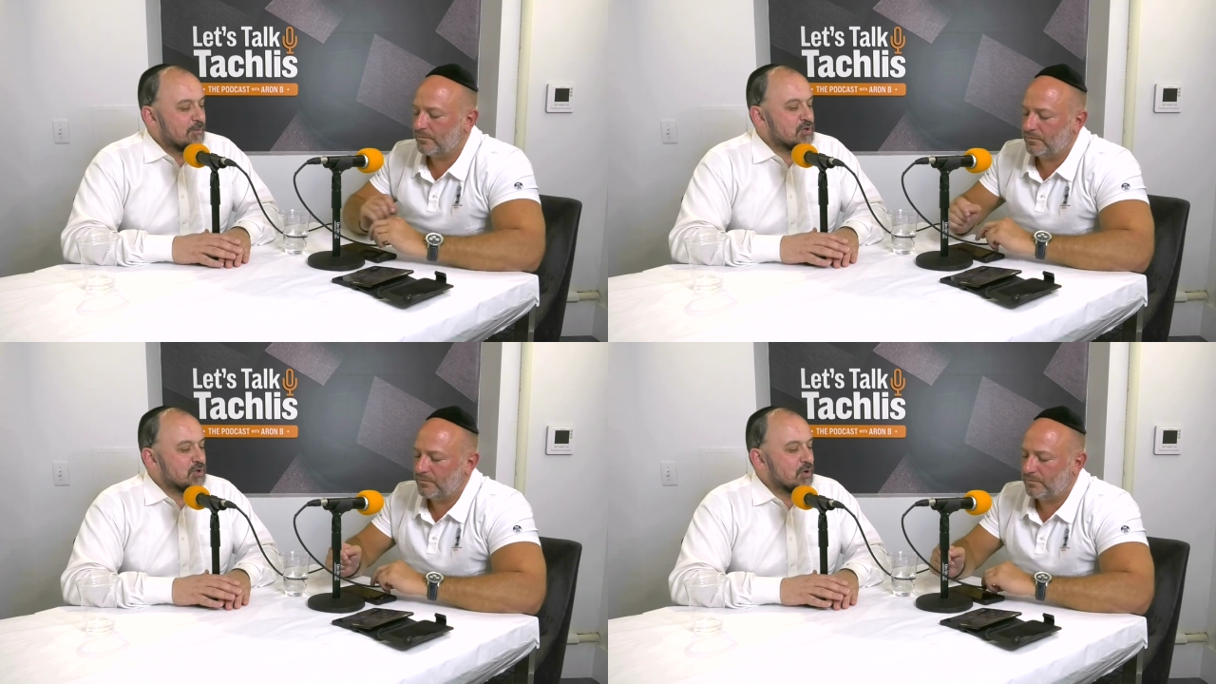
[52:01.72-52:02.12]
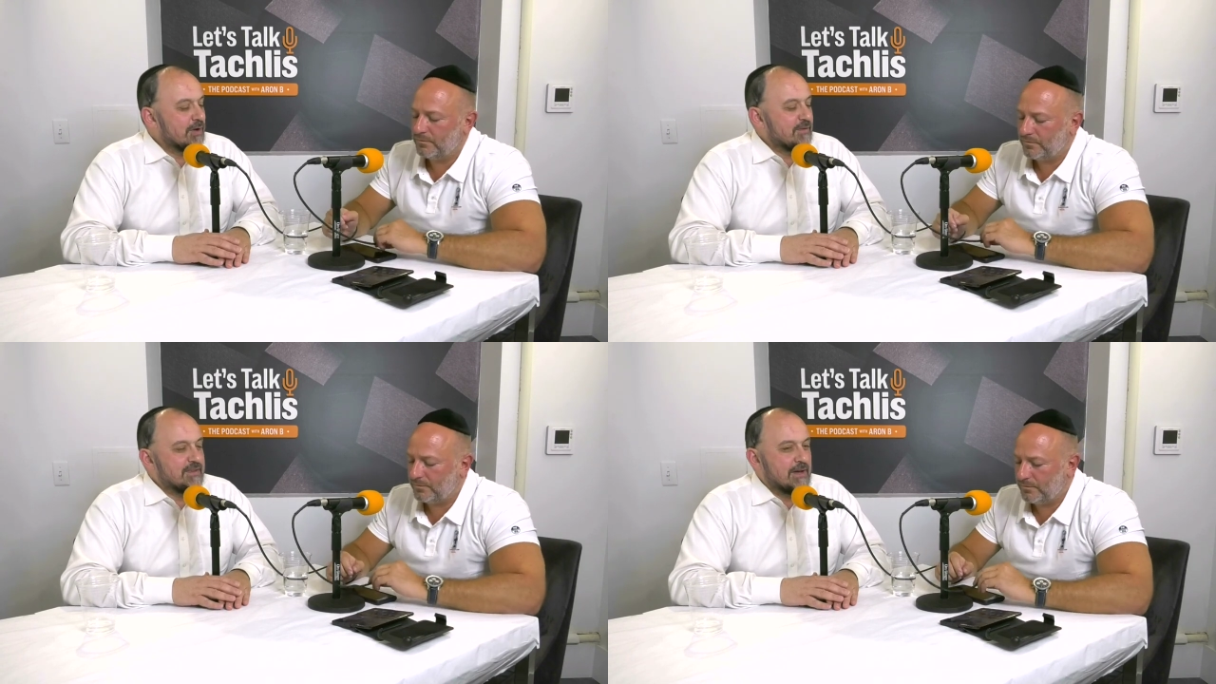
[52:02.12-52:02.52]
Speaker 1: we should all
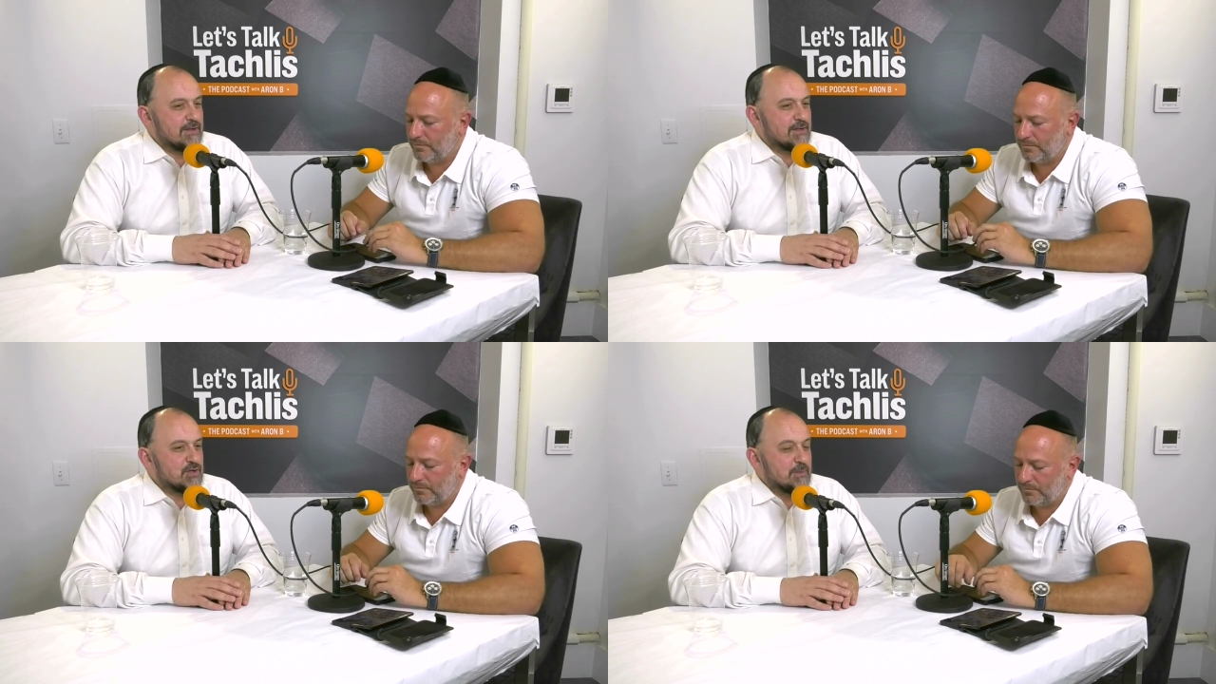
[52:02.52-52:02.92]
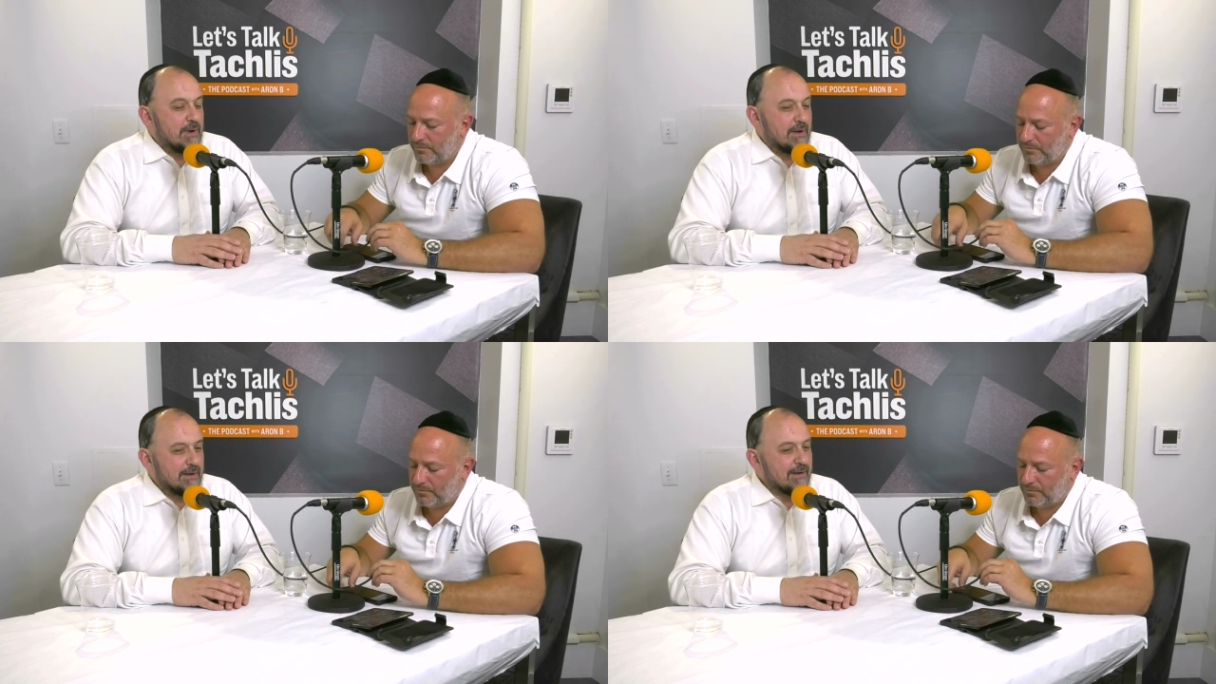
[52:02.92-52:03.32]
have siyata
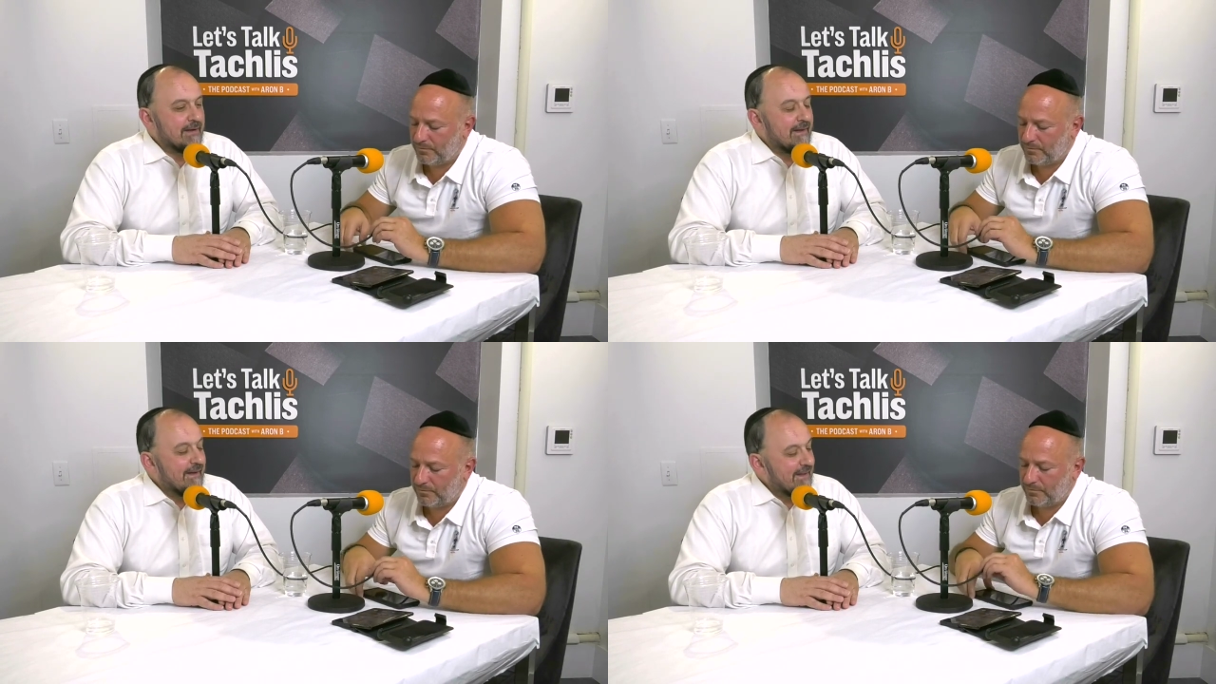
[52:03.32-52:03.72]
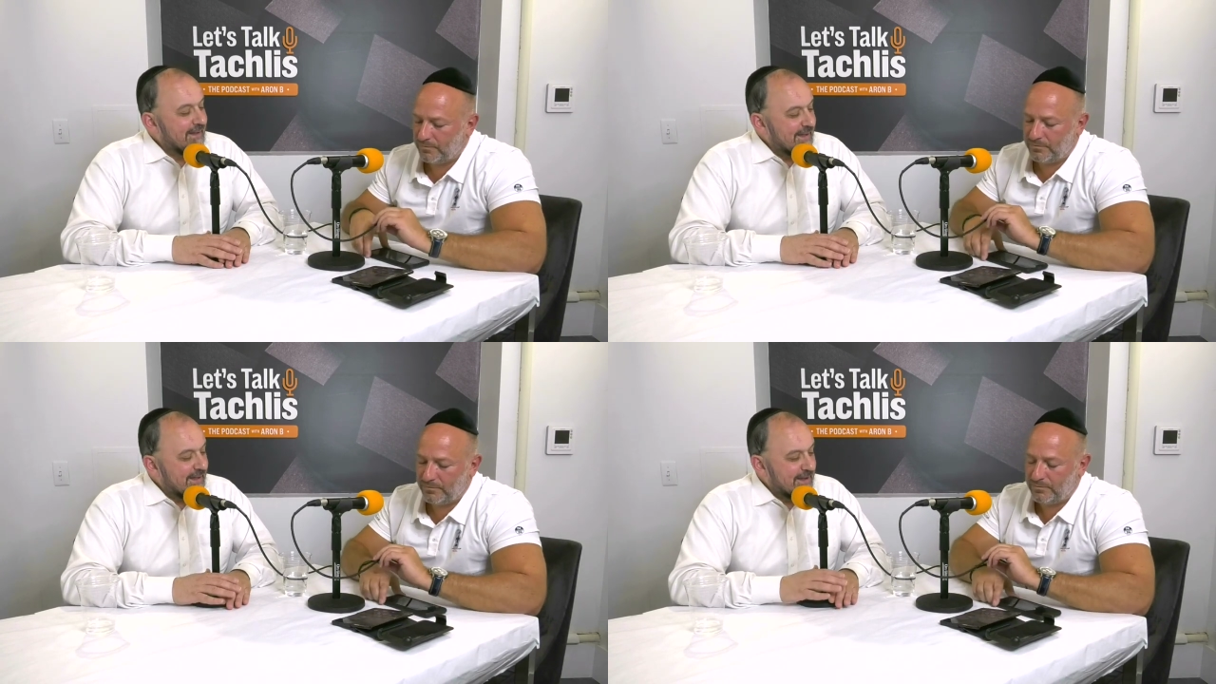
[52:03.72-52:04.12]
deshmaya.
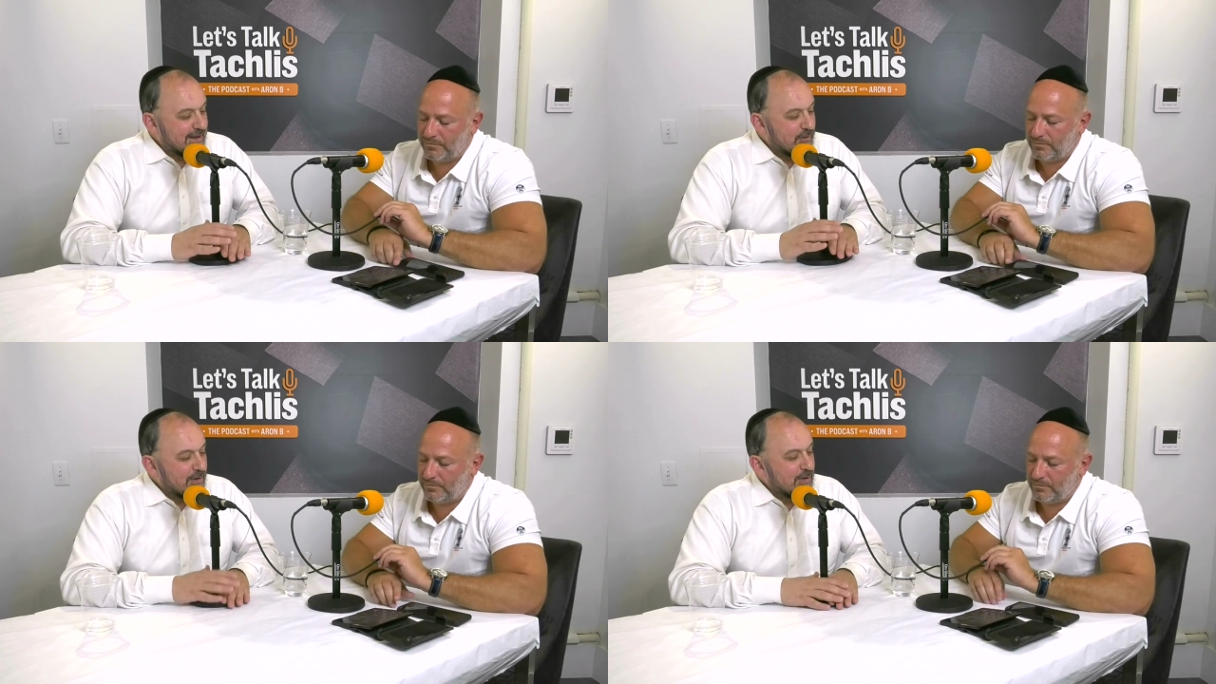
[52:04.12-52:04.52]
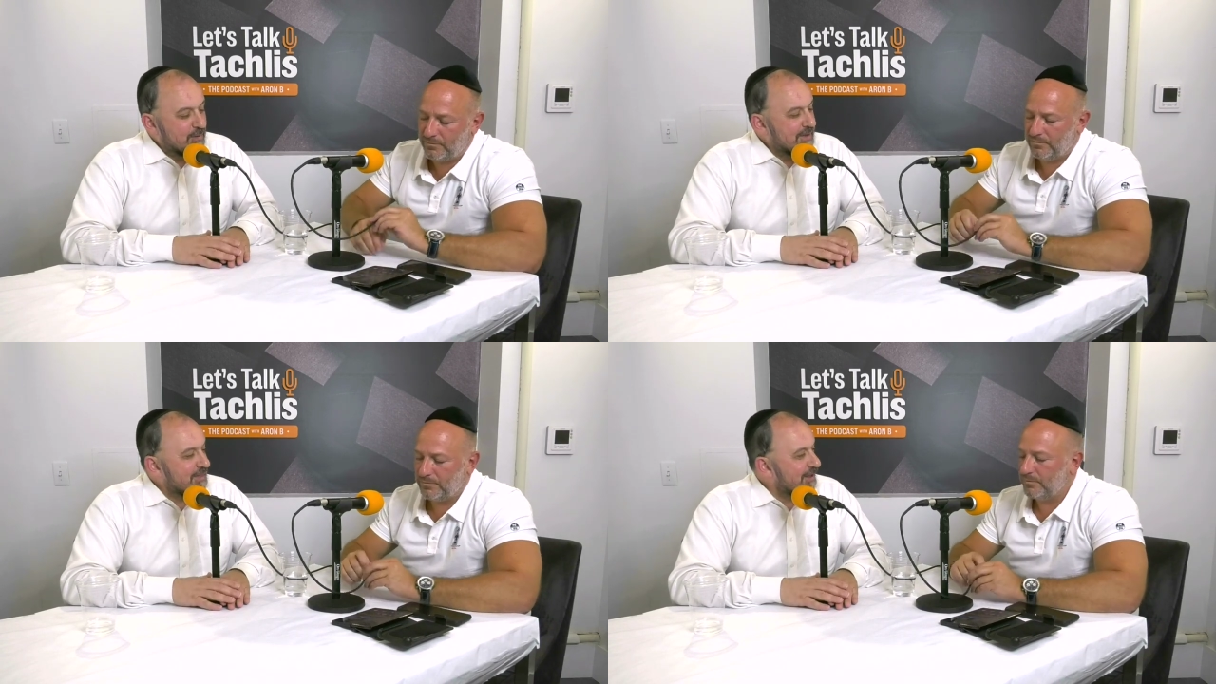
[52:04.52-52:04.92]
And I really
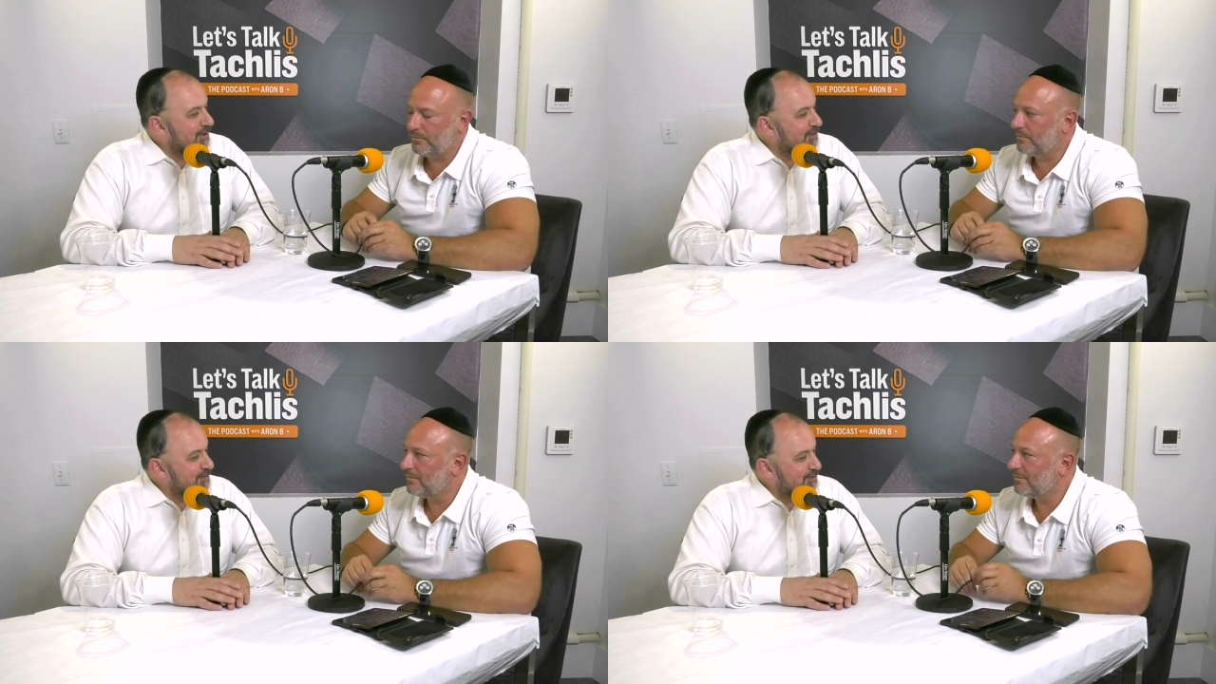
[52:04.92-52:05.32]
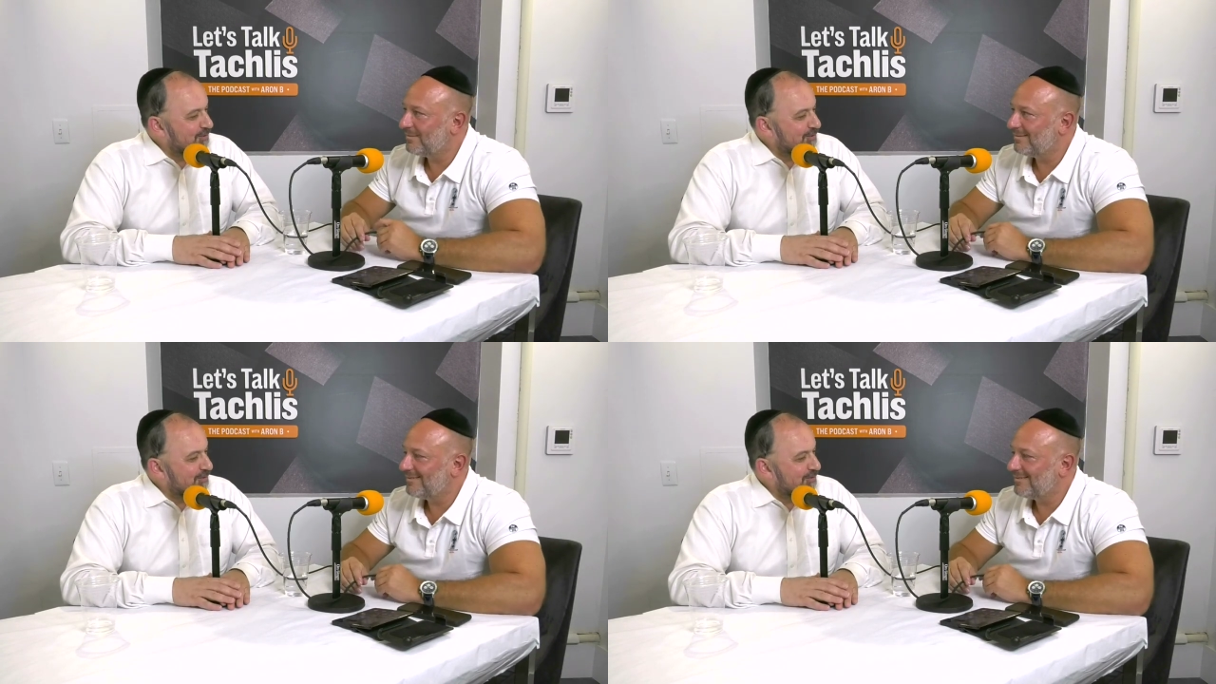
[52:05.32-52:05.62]
want to thank you for